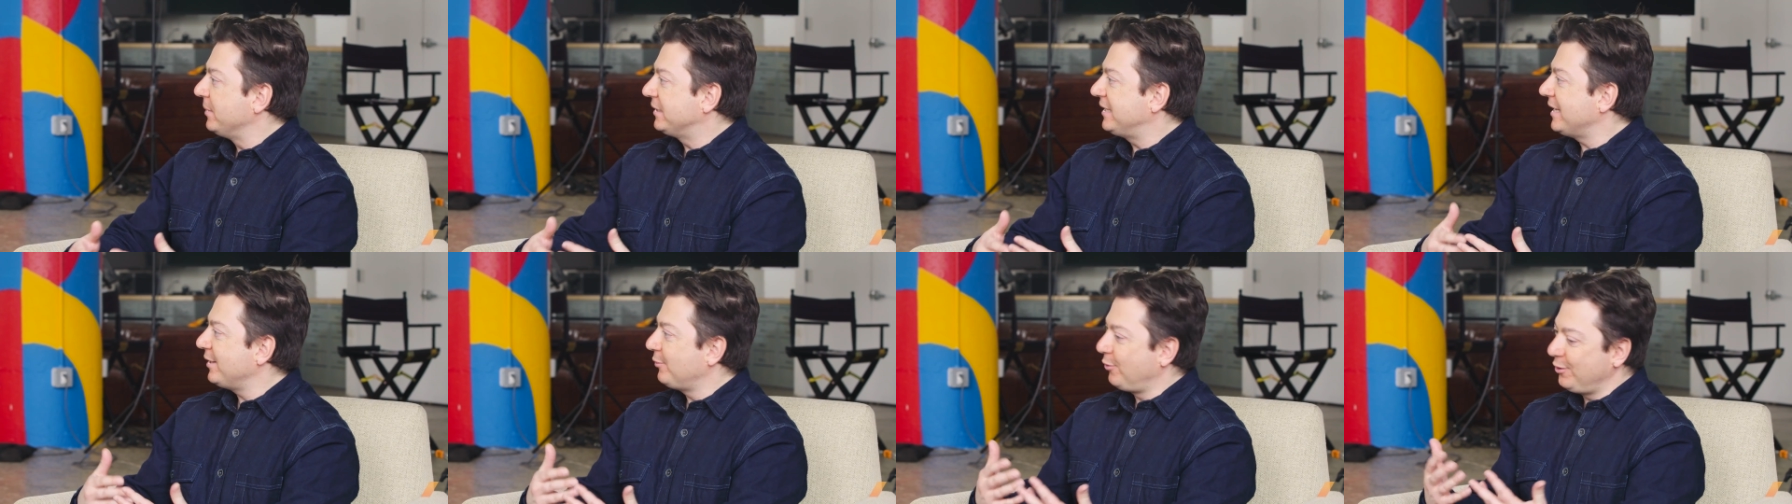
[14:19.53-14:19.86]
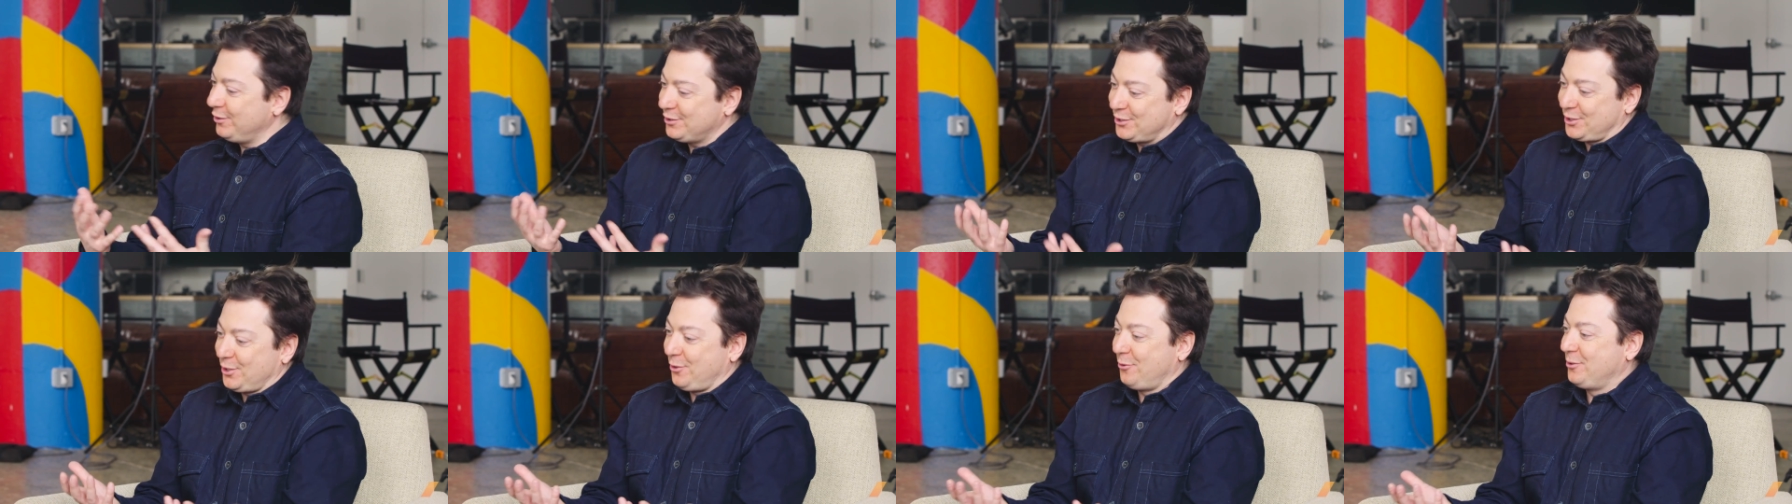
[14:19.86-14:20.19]
But then
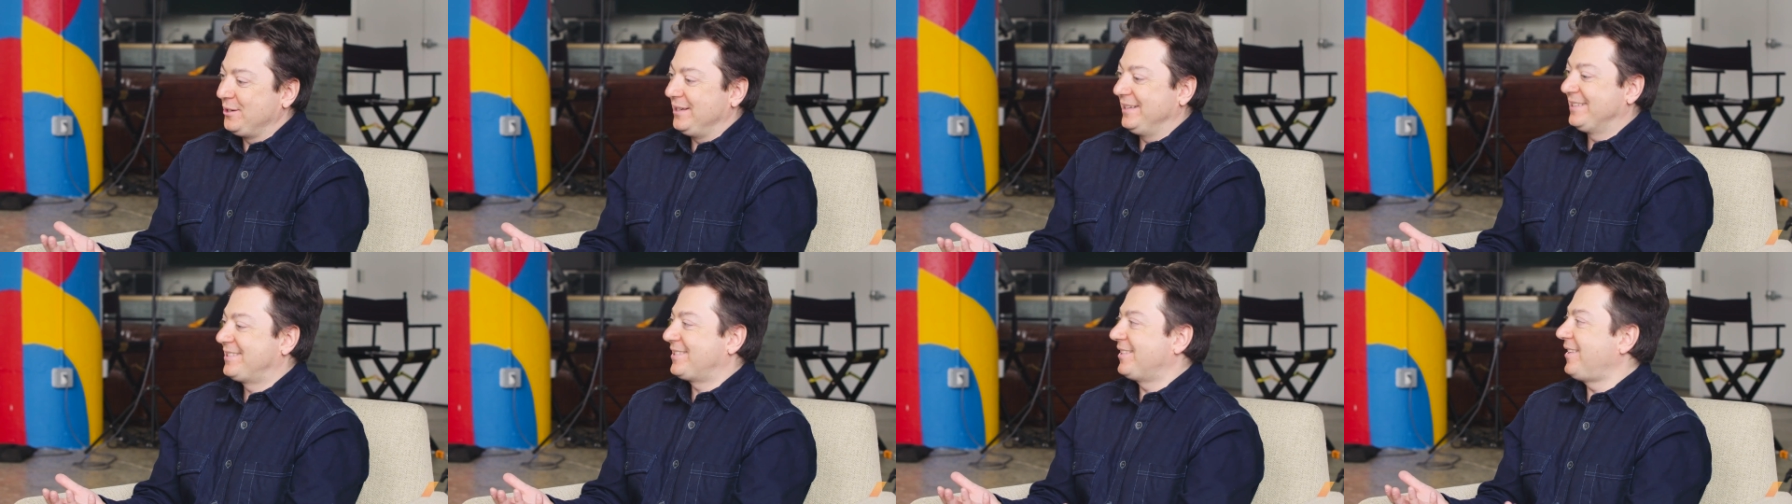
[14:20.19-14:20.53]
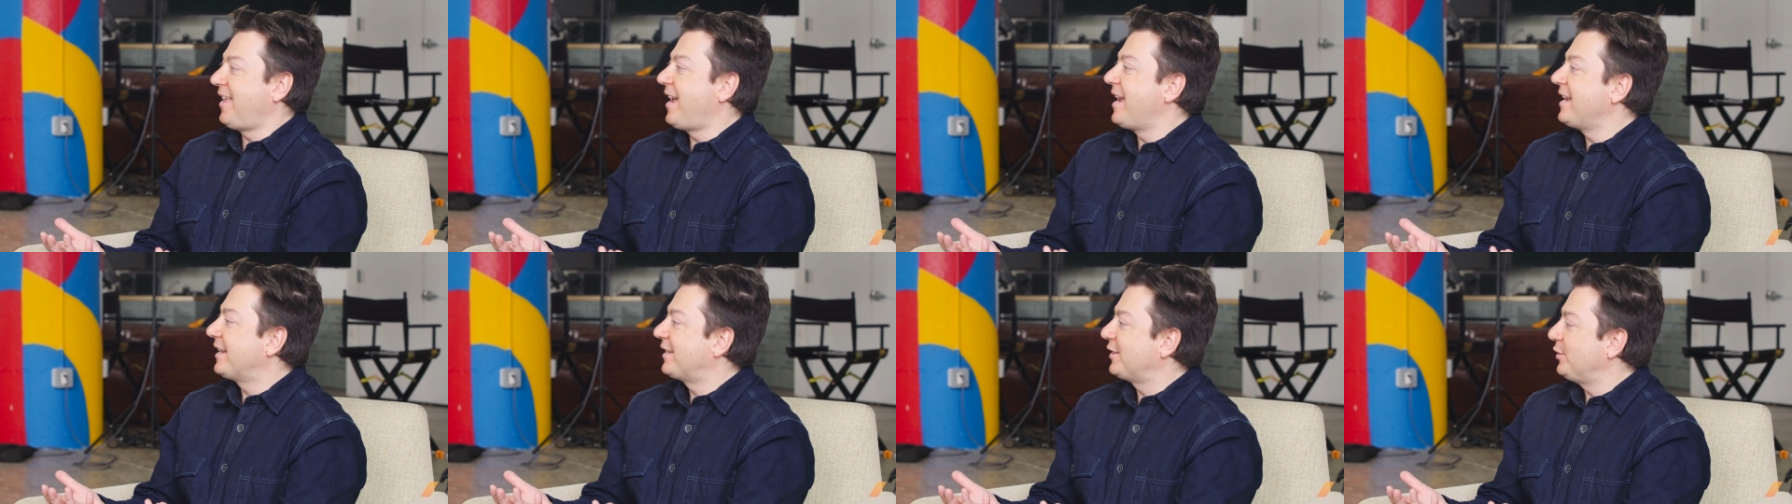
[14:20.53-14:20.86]
also, it's
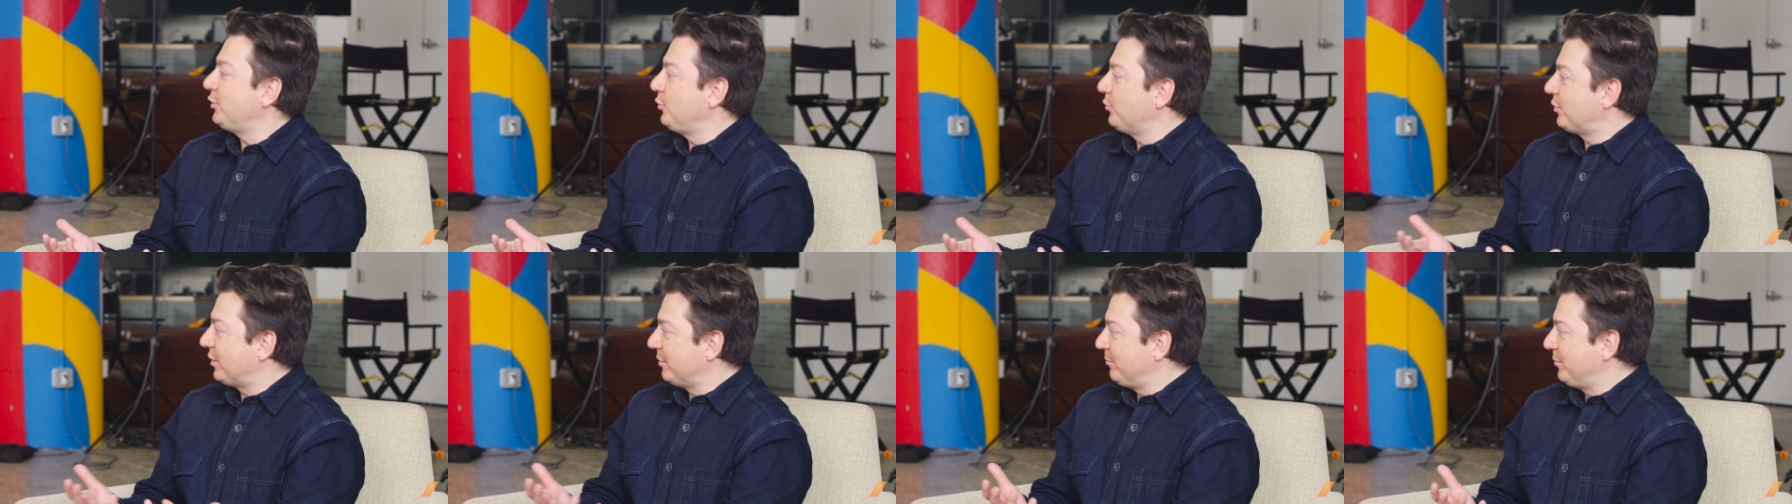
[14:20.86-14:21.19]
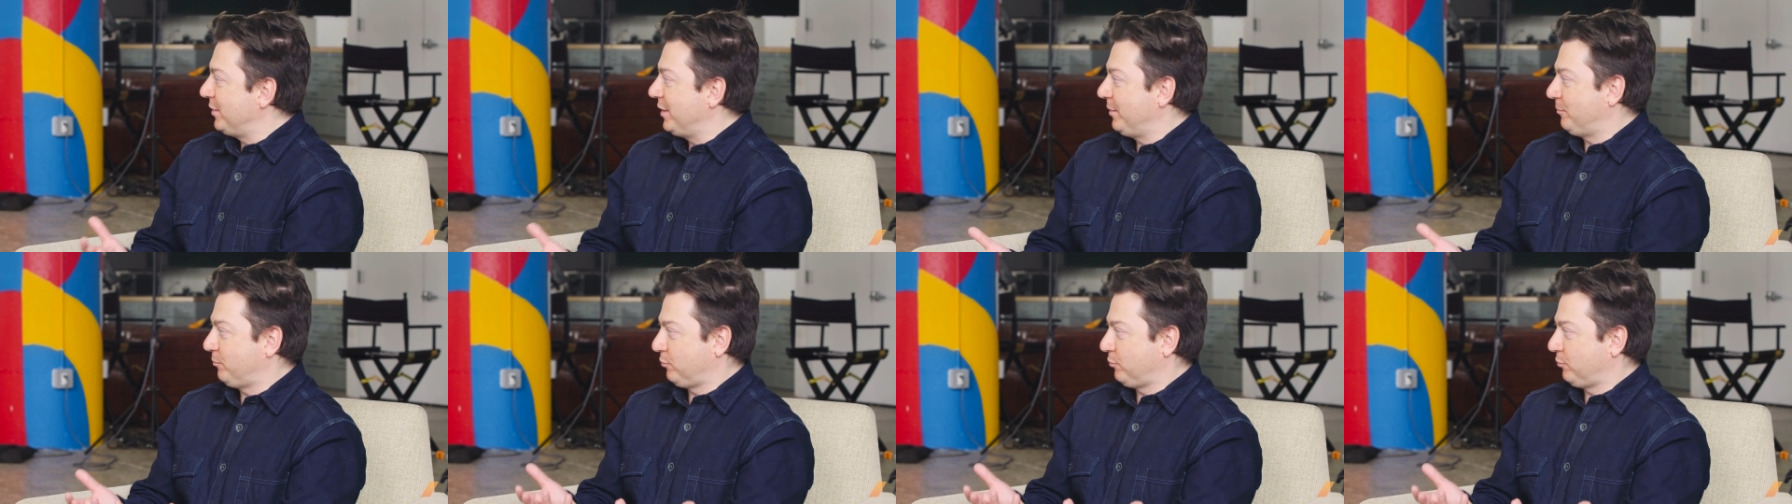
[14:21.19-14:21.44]
like you can be a